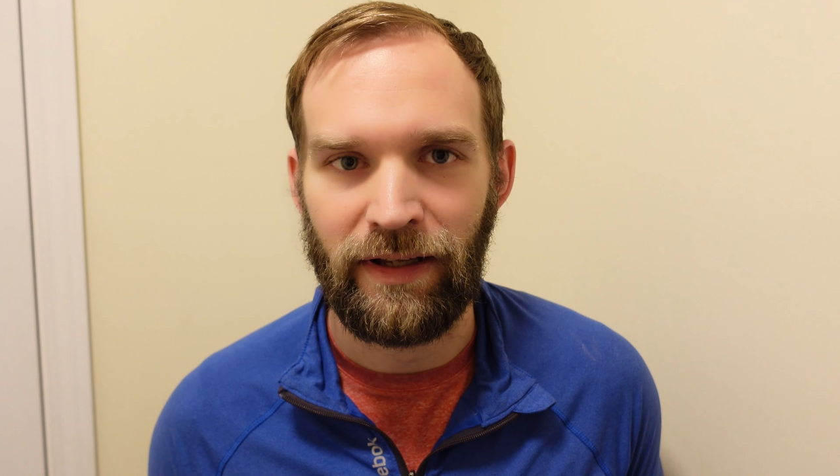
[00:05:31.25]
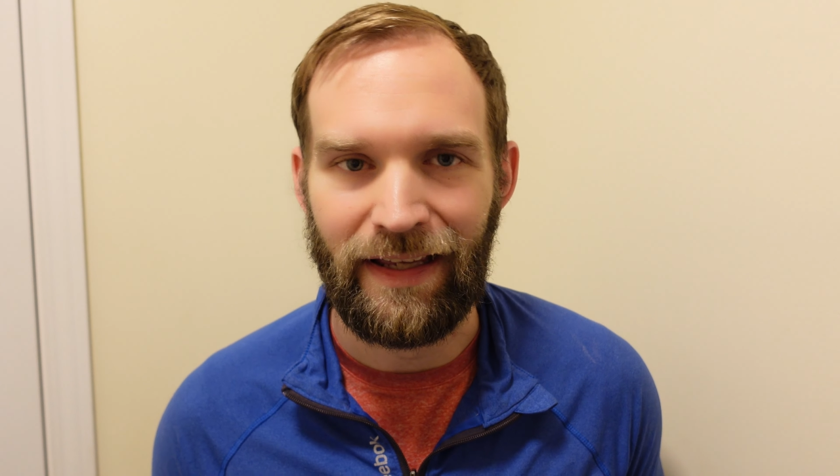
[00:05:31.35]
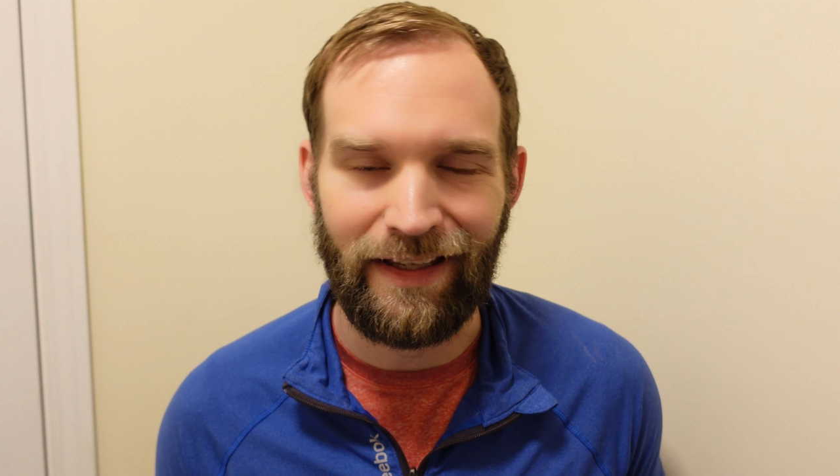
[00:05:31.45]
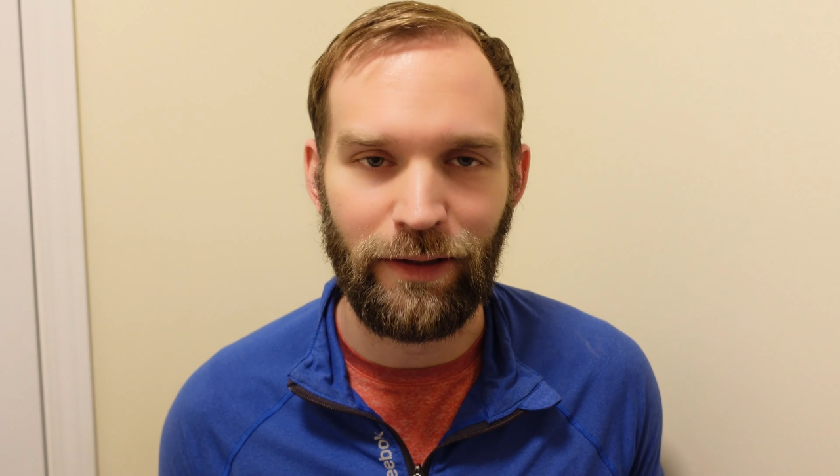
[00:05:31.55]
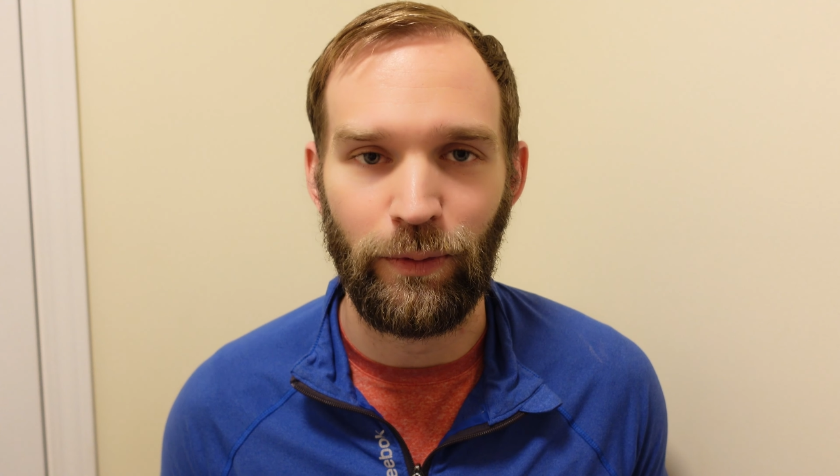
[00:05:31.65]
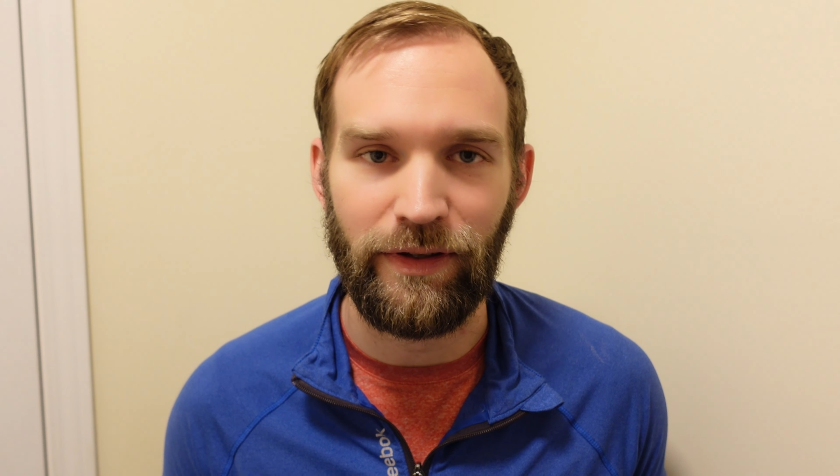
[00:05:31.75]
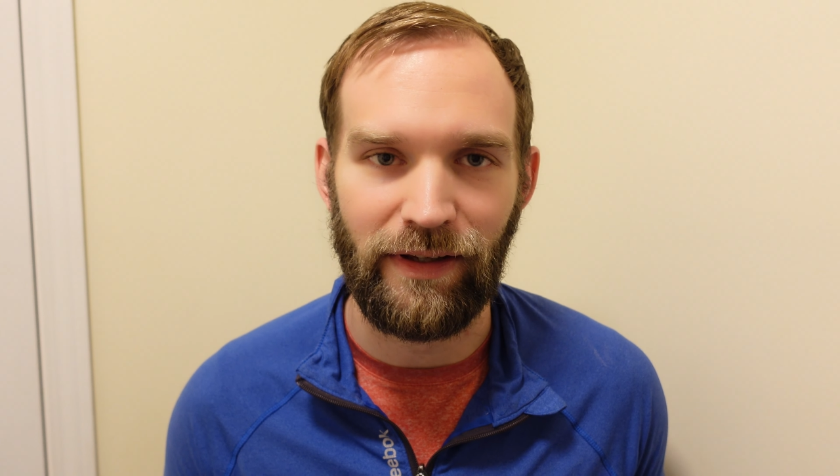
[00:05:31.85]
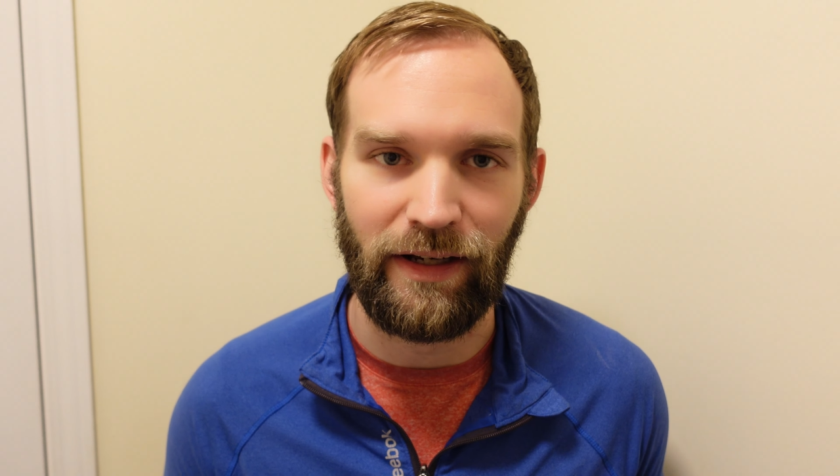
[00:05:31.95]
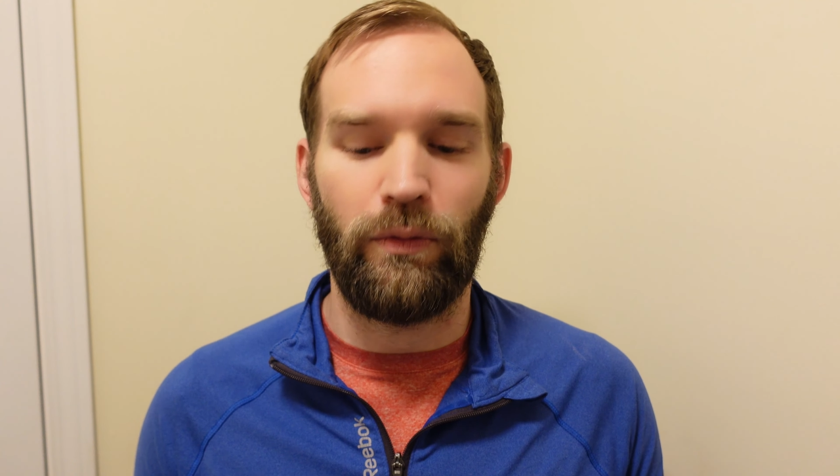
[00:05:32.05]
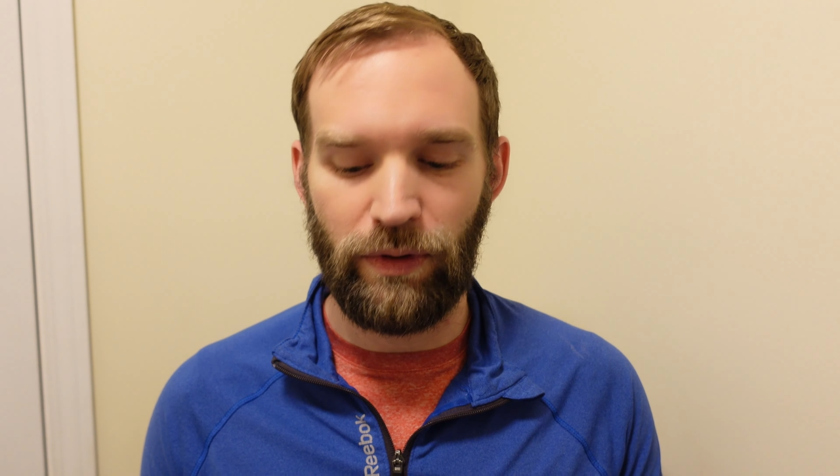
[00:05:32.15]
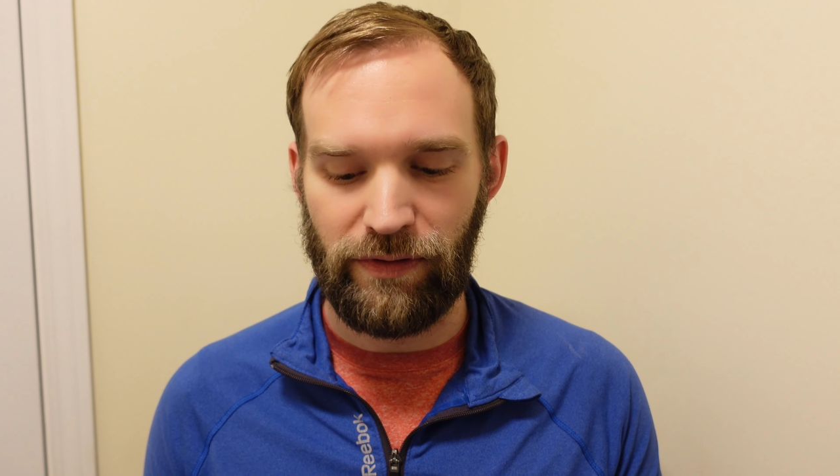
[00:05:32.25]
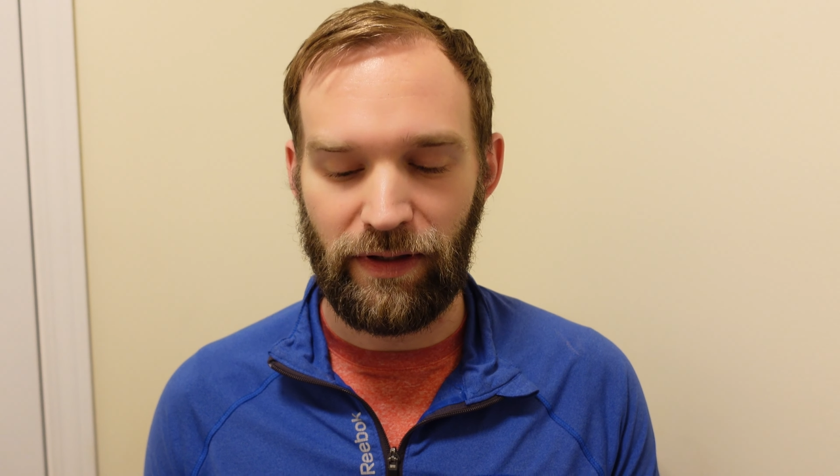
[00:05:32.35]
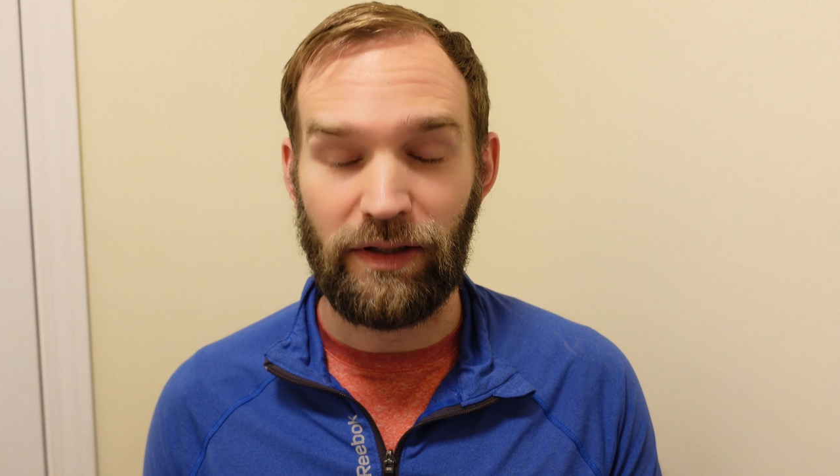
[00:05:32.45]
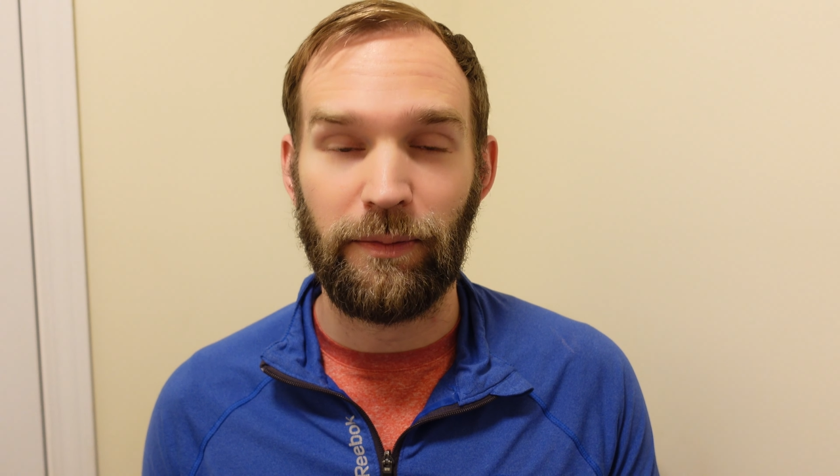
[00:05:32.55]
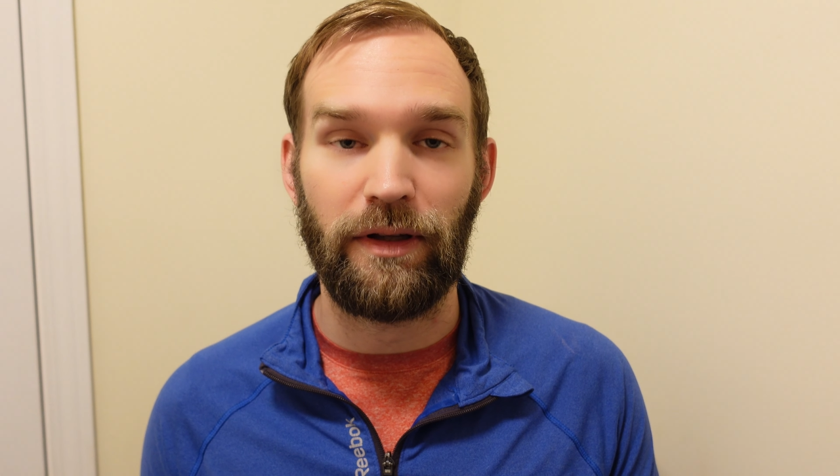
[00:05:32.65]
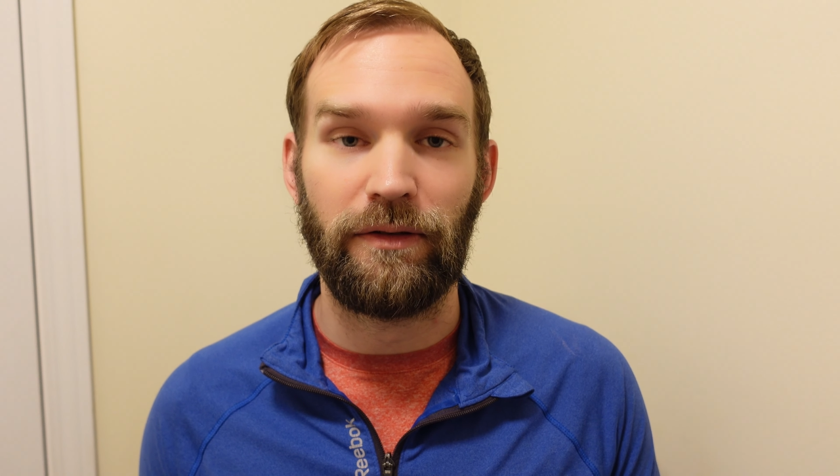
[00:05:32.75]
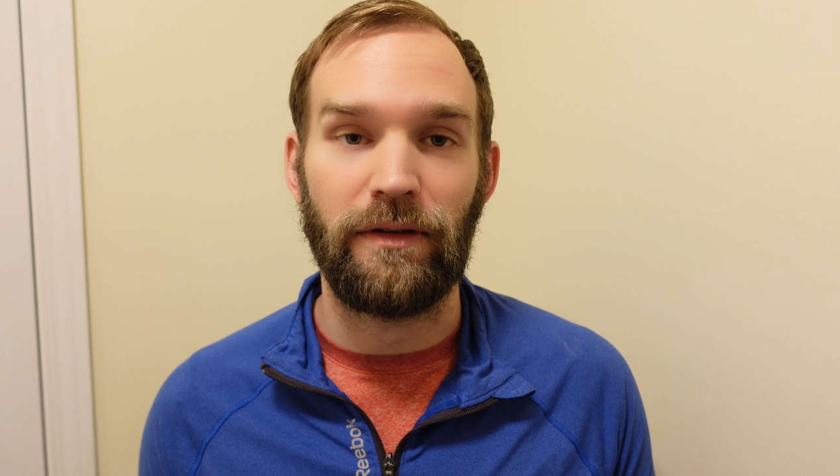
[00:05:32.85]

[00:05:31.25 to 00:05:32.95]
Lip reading: And with that smaller